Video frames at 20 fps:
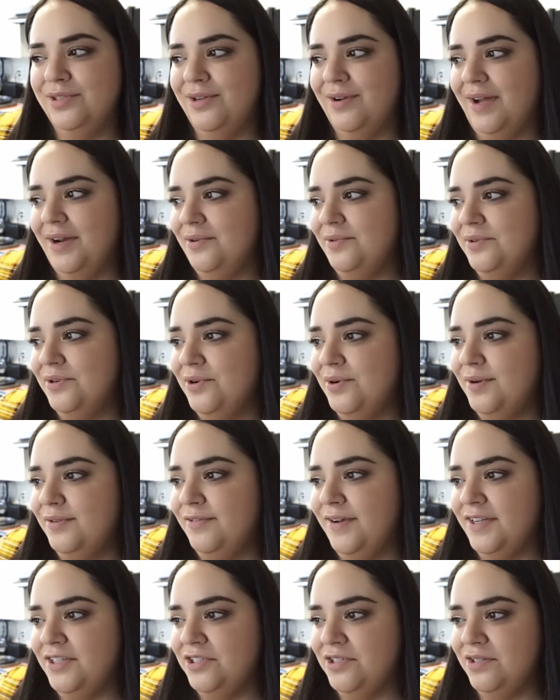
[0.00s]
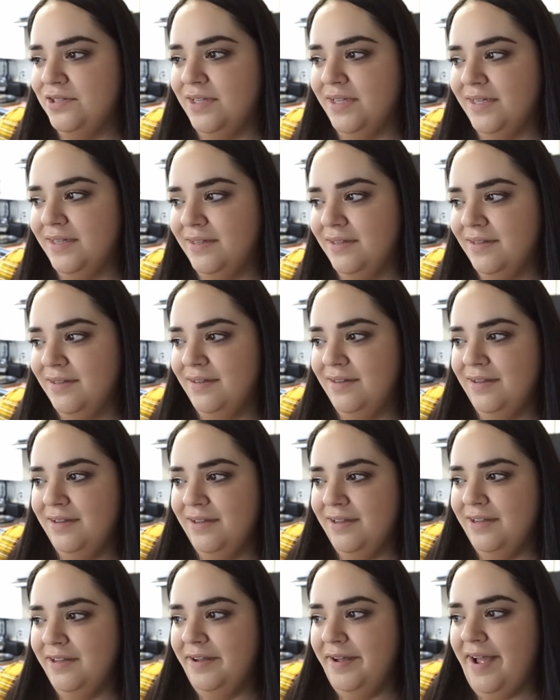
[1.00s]
So I don't know if I should like
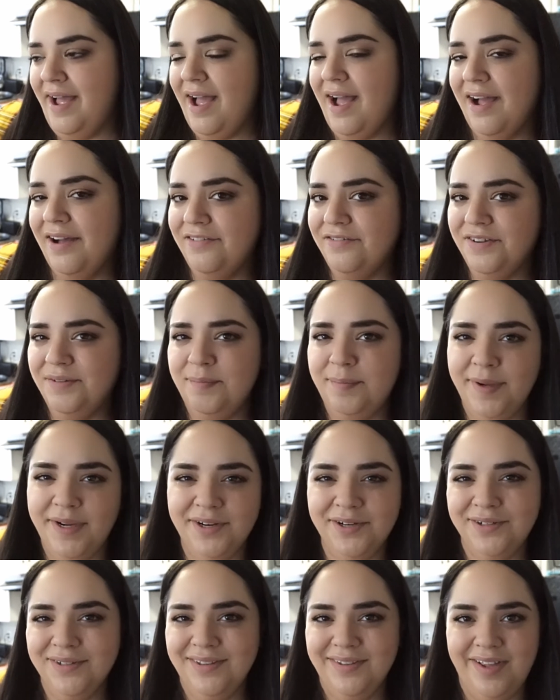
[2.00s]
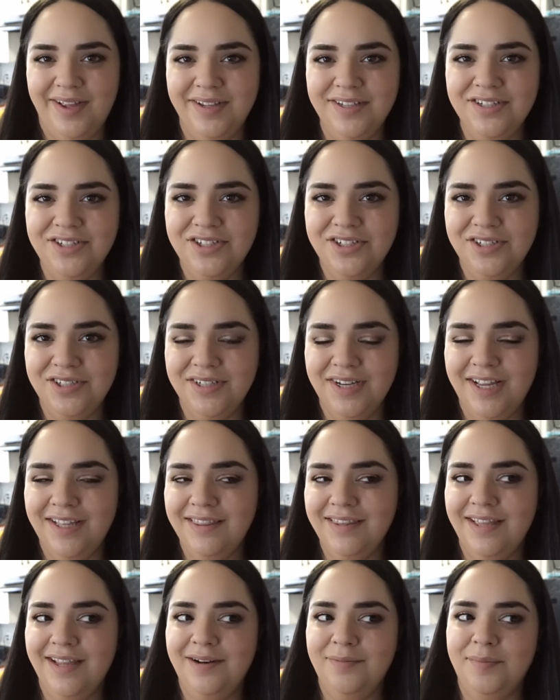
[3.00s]
have a bigger lunch
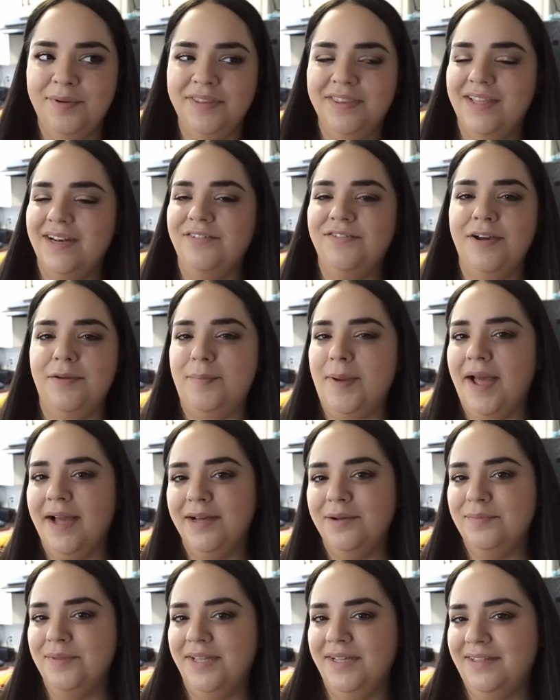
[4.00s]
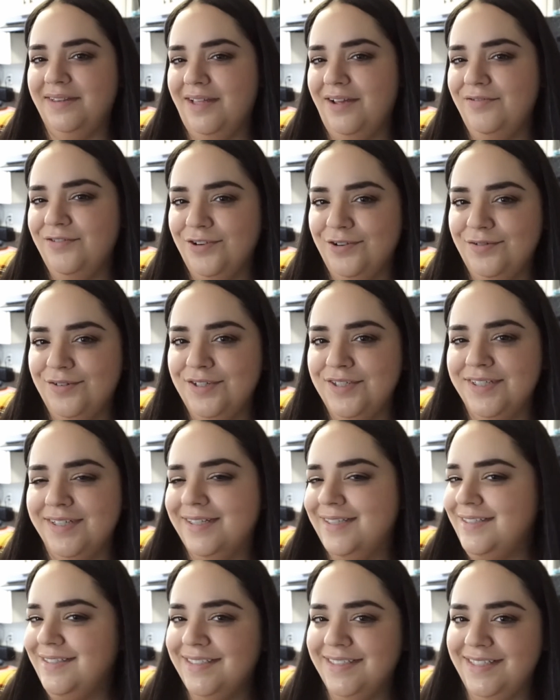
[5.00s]
and then, but then if I pack him like leftovers,
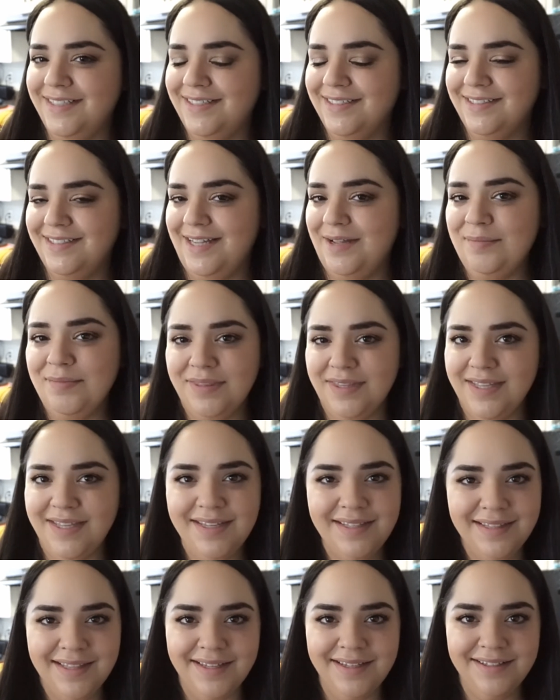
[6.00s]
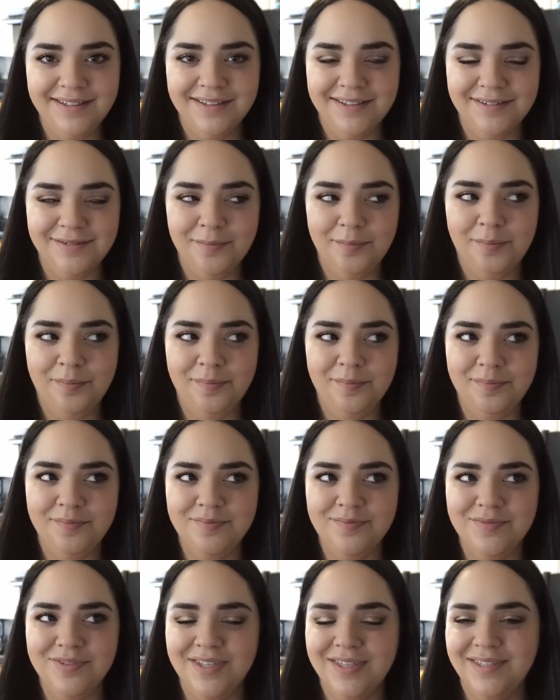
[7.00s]
like he's gonna eat the same thing like
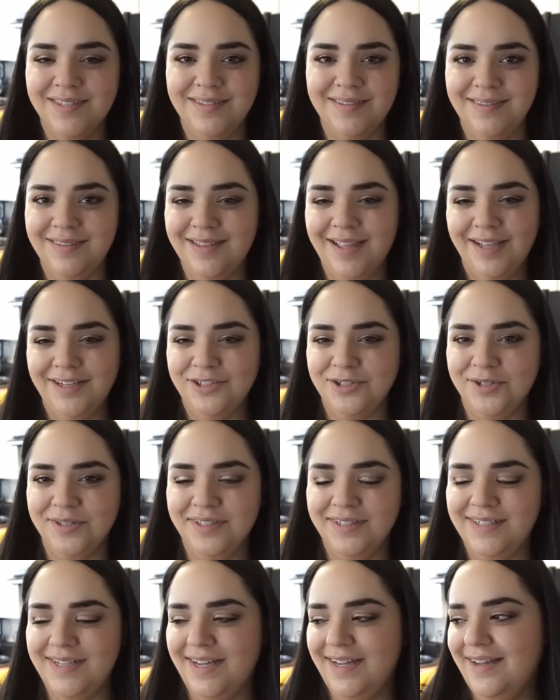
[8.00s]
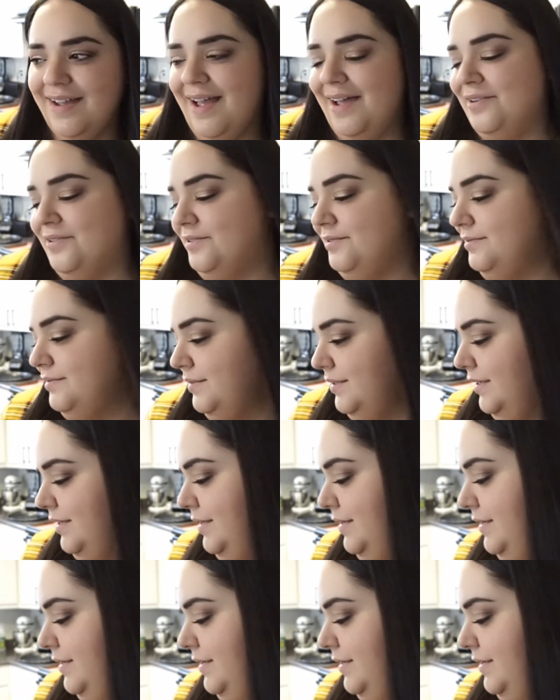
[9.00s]
this, like during the day. I don't know.